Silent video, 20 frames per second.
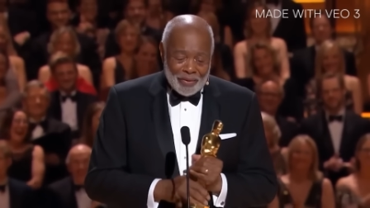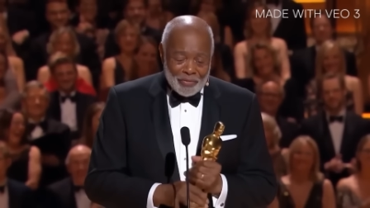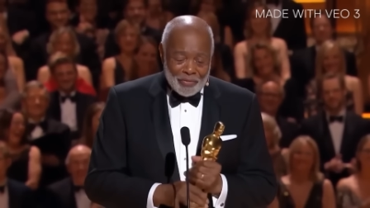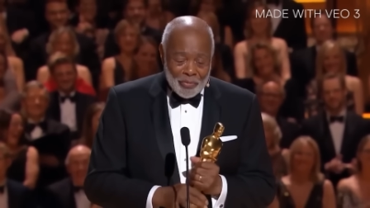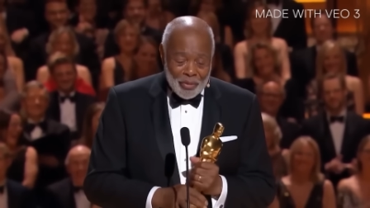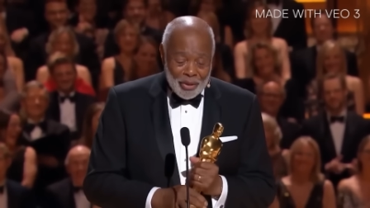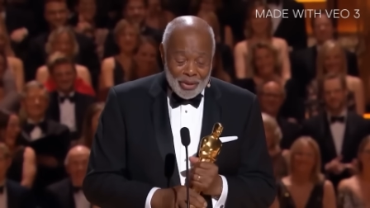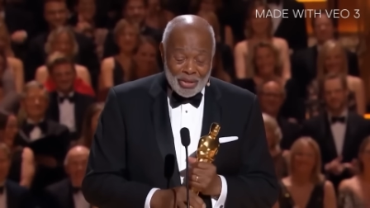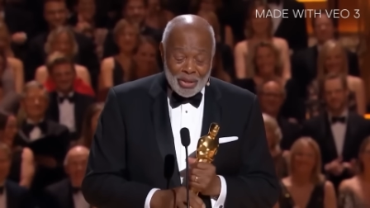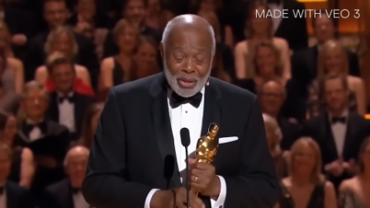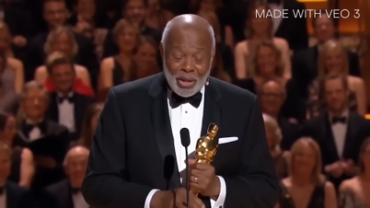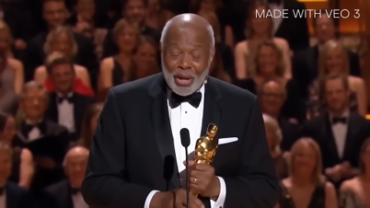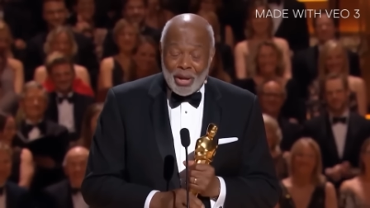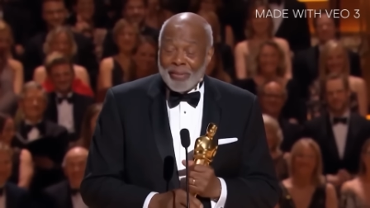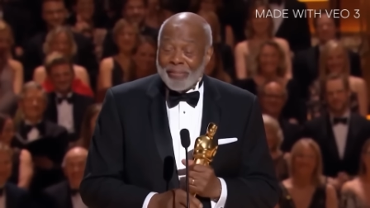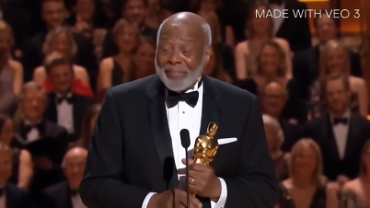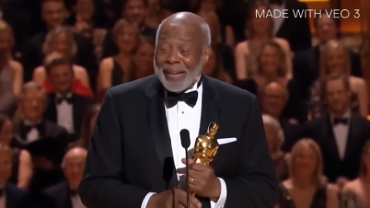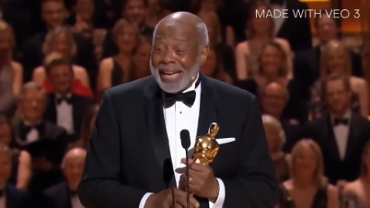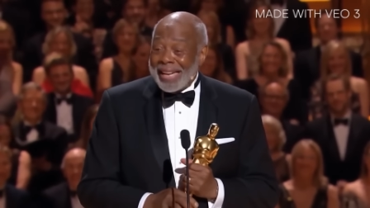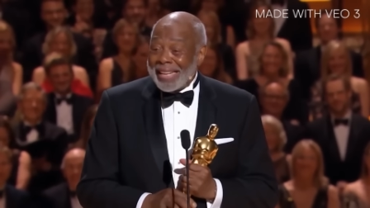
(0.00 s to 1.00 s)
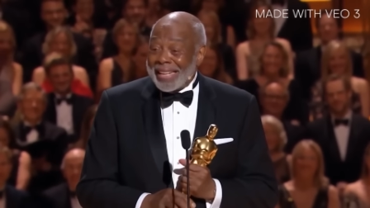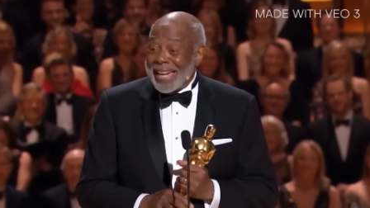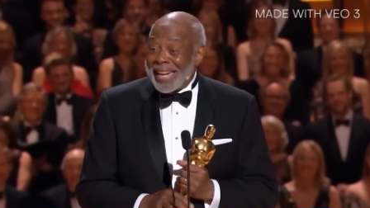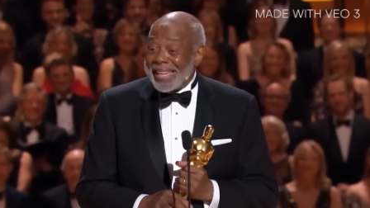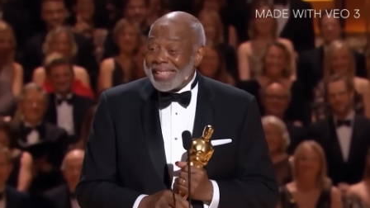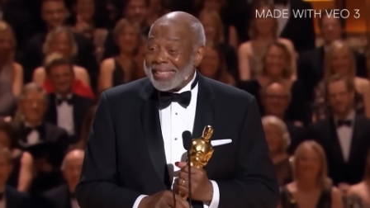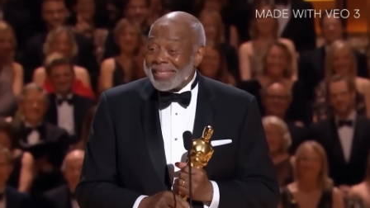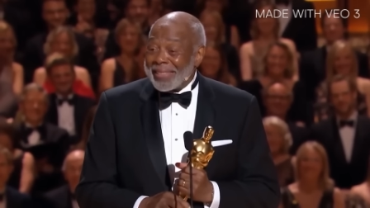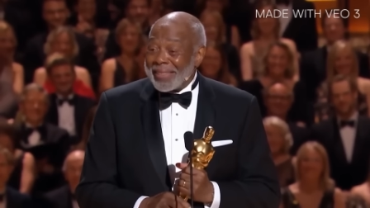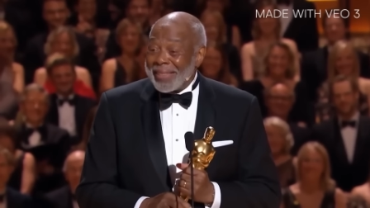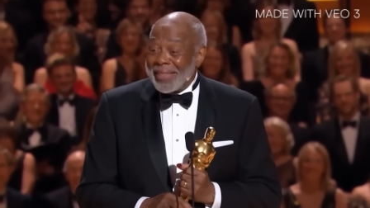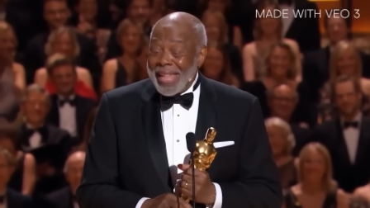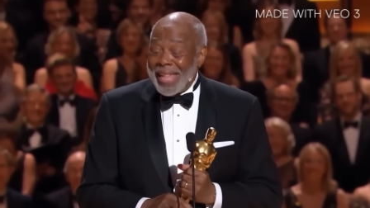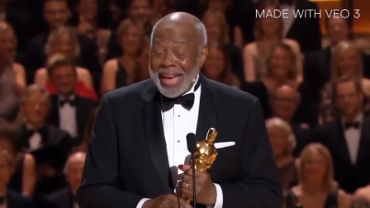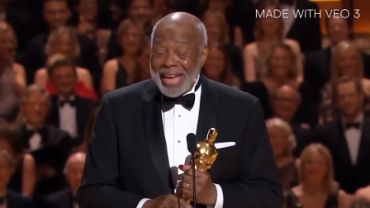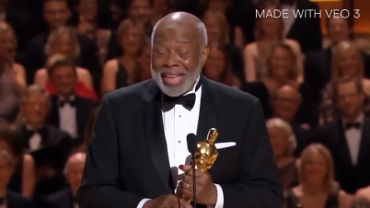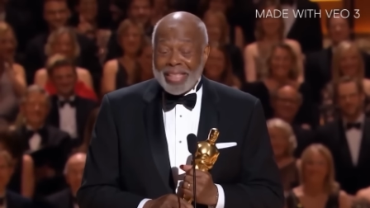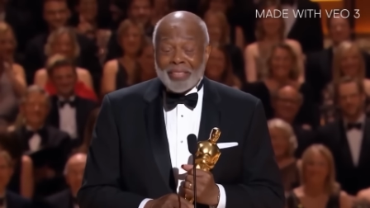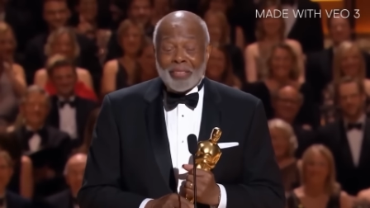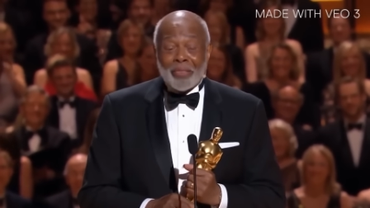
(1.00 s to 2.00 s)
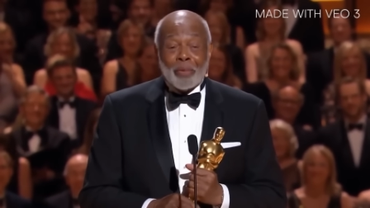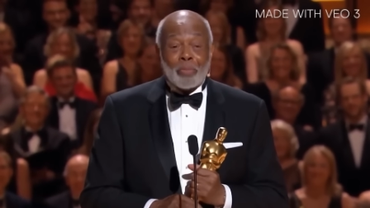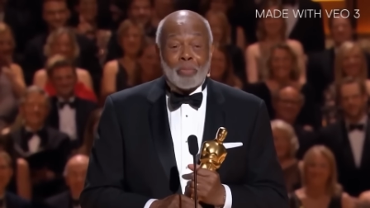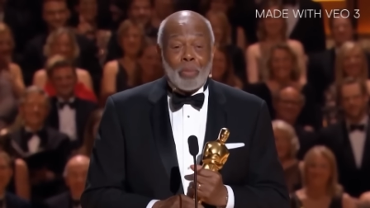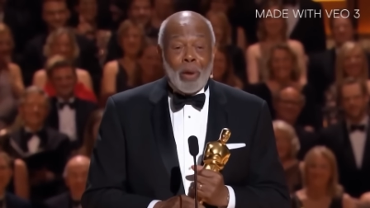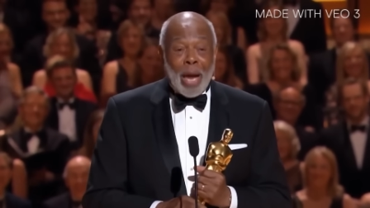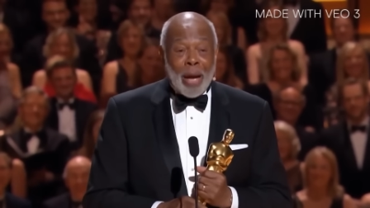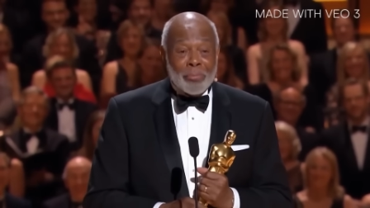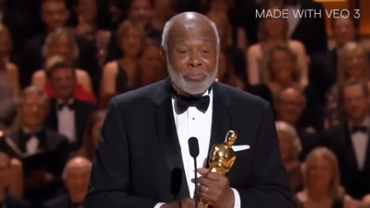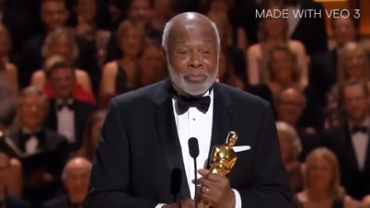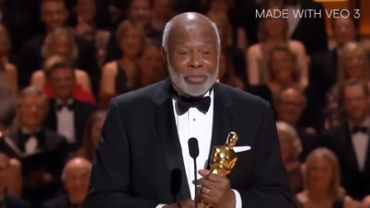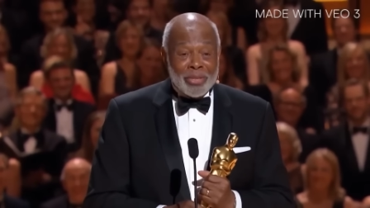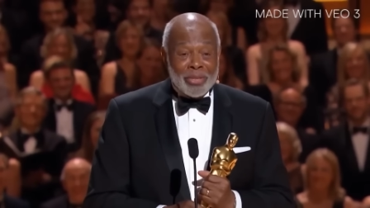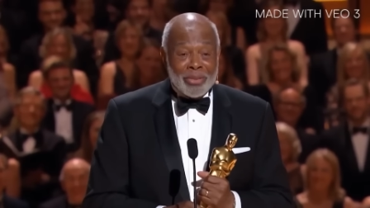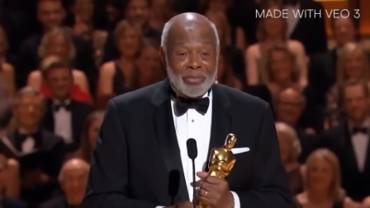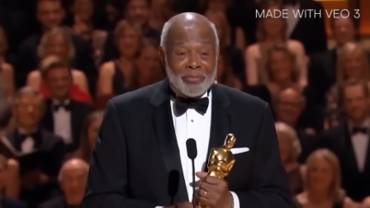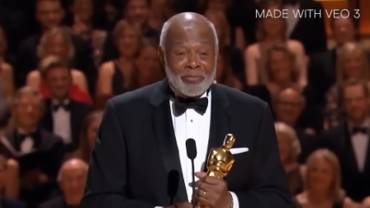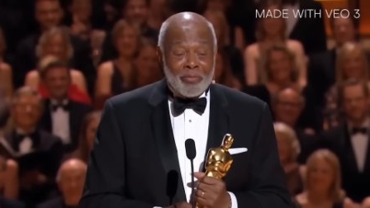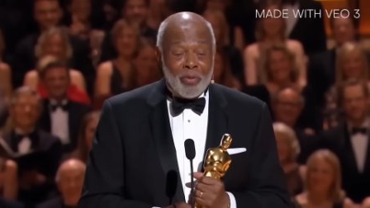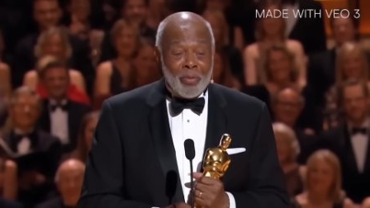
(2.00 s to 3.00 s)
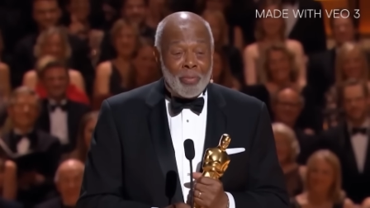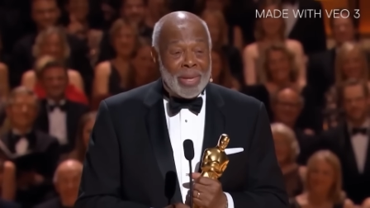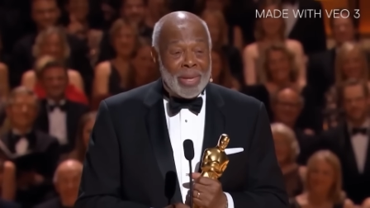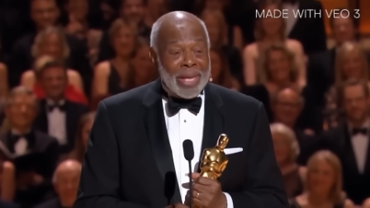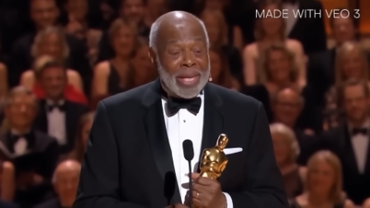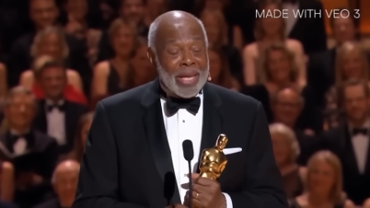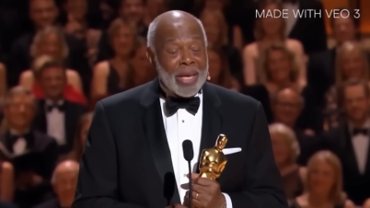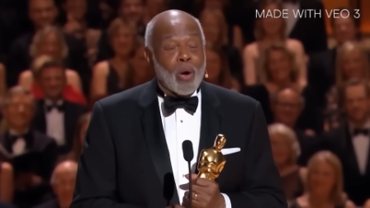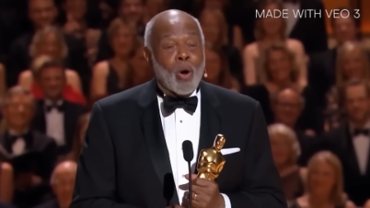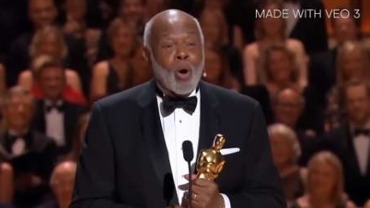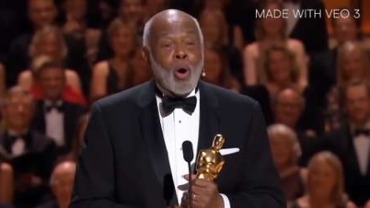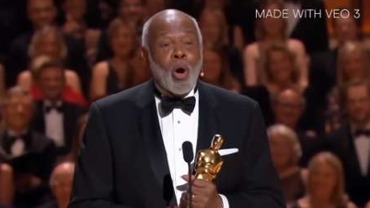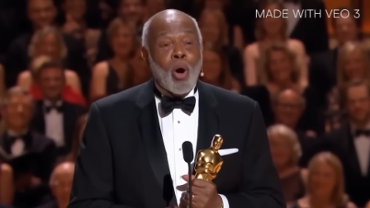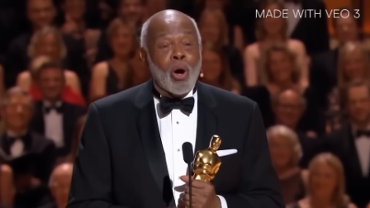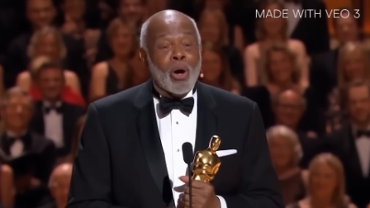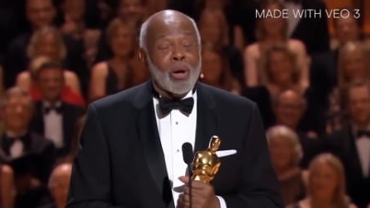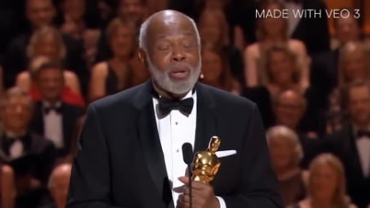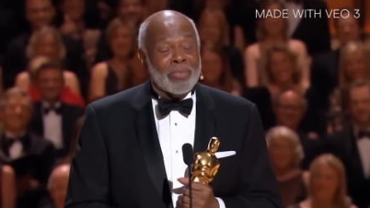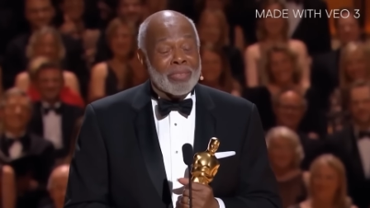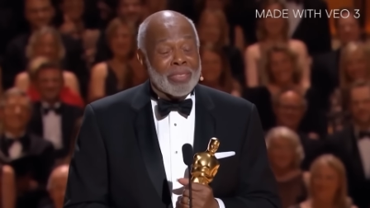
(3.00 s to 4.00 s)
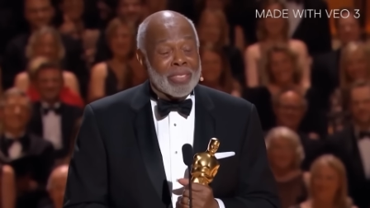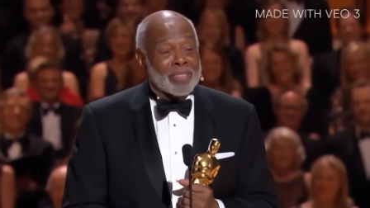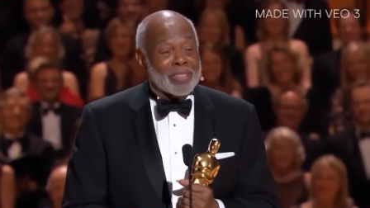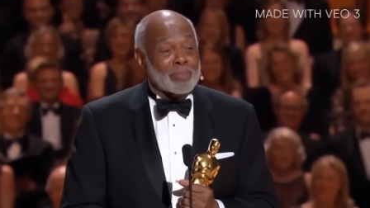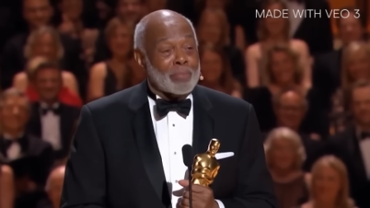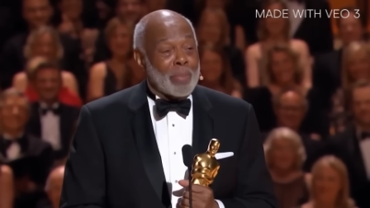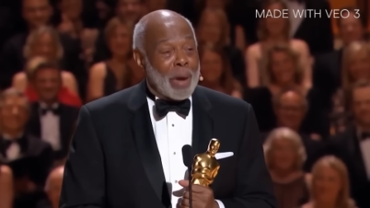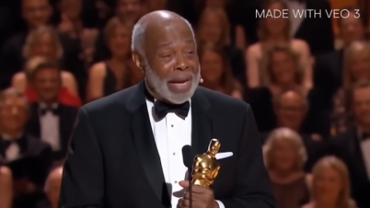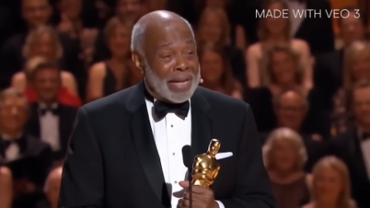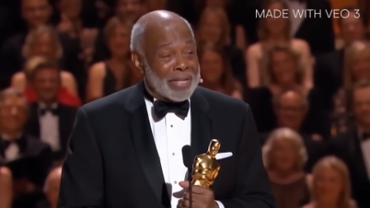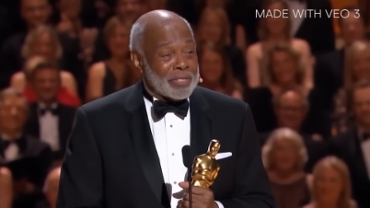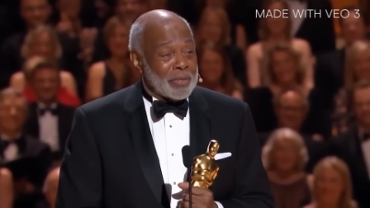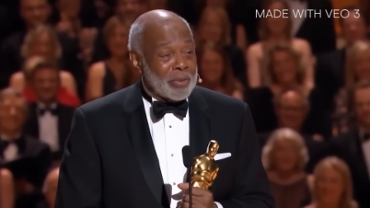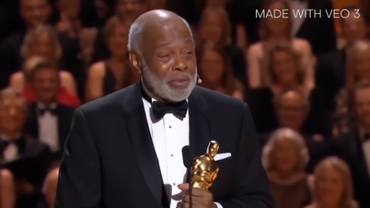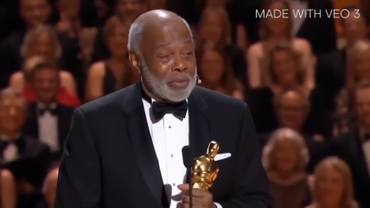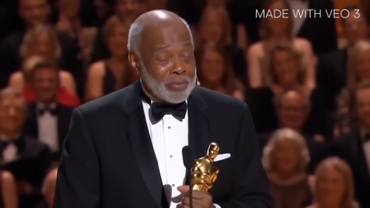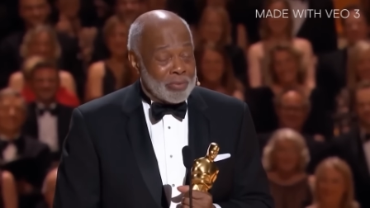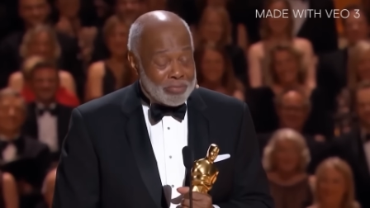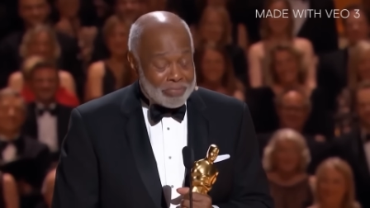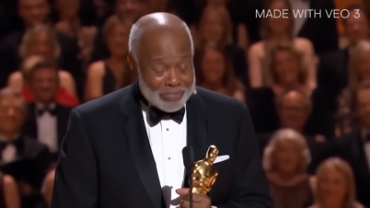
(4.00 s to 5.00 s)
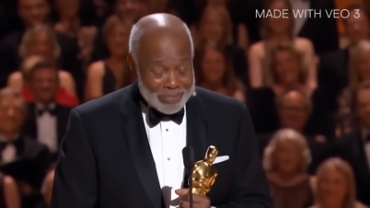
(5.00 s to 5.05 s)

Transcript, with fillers: First off, I'd like to thank the prompter for making all of this possible.